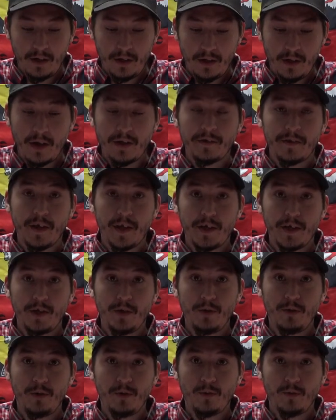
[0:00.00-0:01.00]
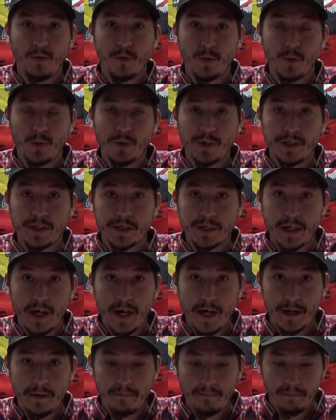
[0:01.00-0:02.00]
I thank you for this
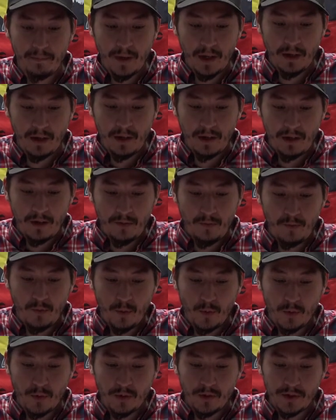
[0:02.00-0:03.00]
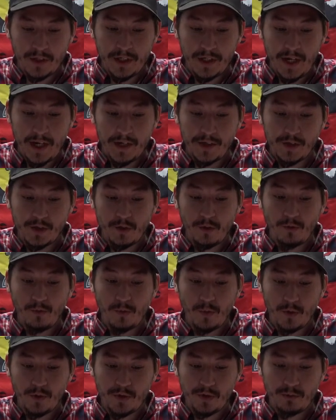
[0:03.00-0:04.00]
time for today's
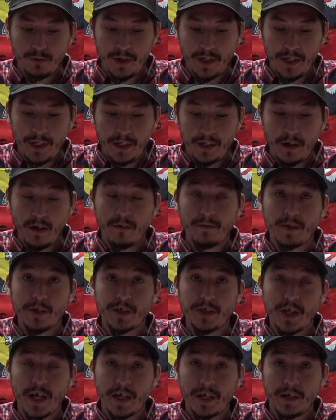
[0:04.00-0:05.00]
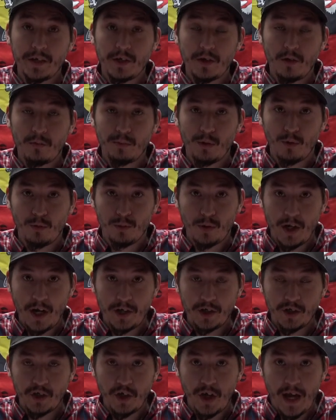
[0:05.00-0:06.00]
first reading of the Second
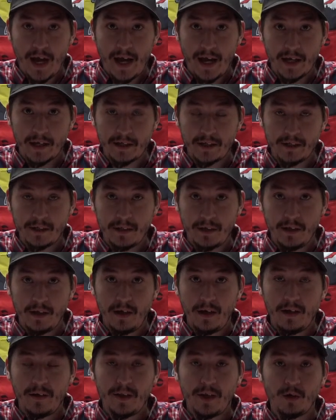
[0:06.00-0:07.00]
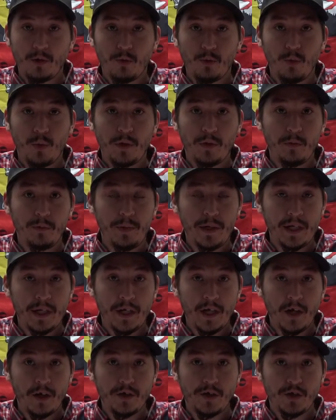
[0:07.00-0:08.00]
Appropriation Act. There will be
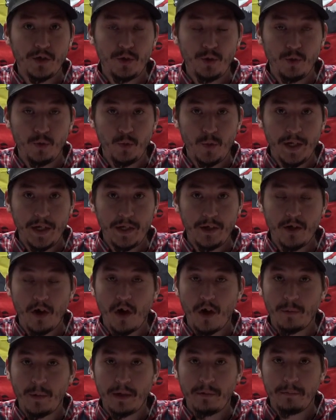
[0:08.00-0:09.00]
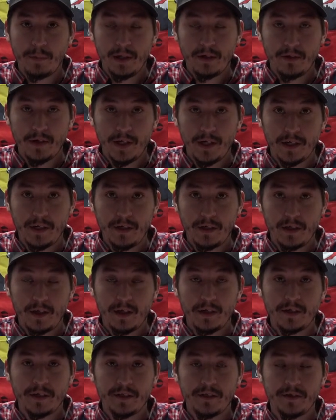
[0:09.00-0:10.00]
a 2-week comment period
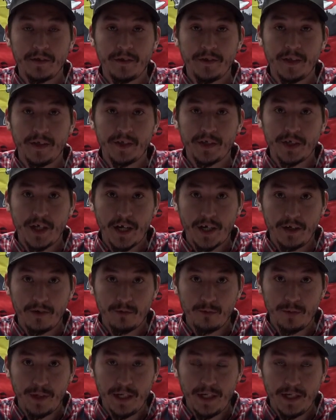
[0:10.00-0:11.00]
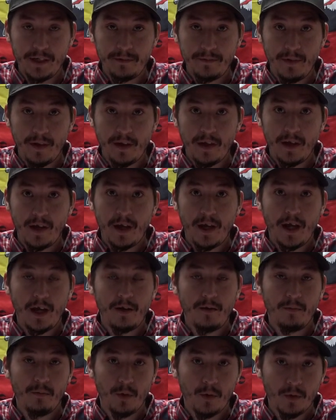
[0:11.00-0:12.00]
until the second reading,
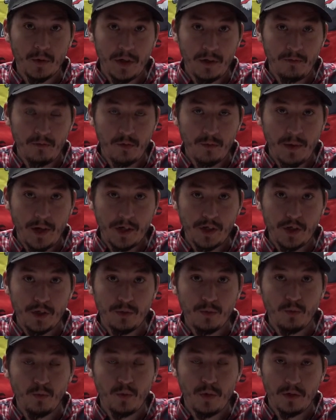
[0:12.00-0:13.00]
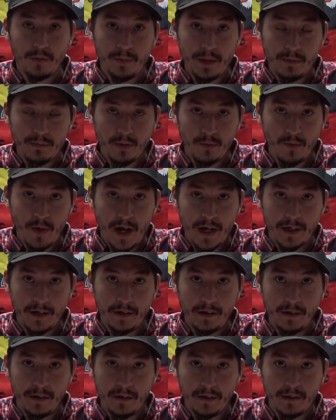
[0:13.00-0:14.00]
and more information will be
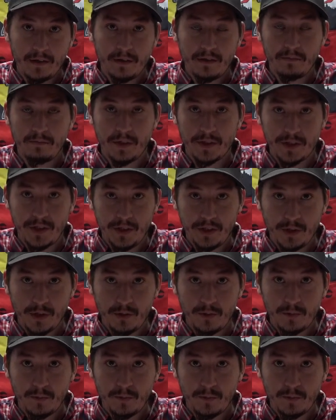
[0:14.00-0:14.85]
provided. Masicho.